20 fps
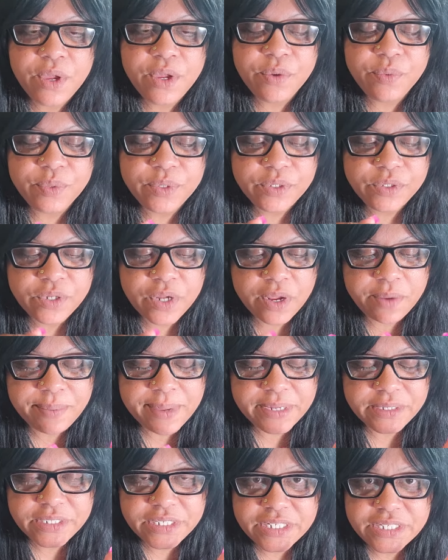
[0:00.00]
when you talk
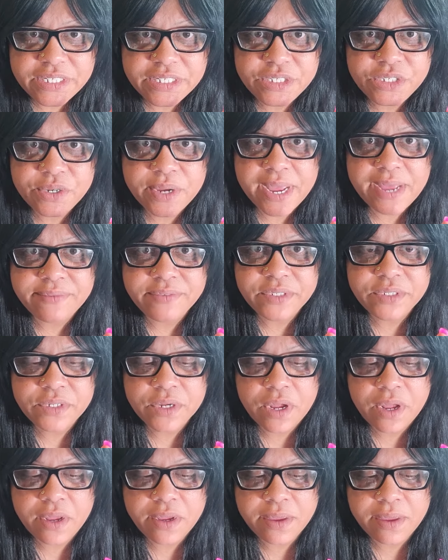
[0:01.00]
about Jesus, you have to
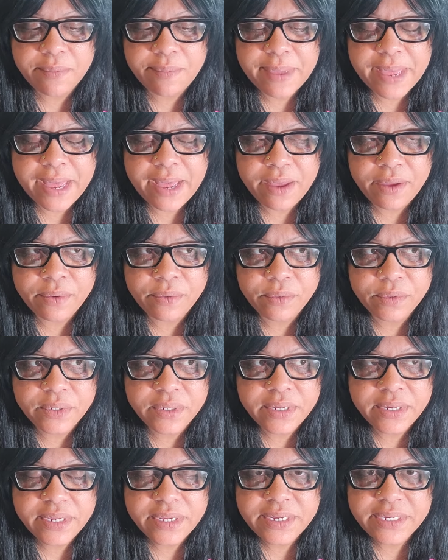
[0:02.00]
talk about
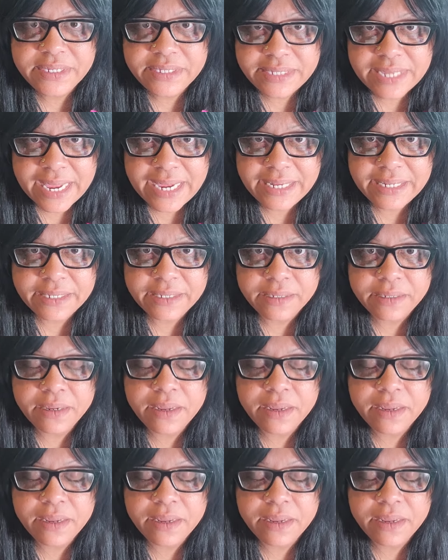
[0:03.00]
Satan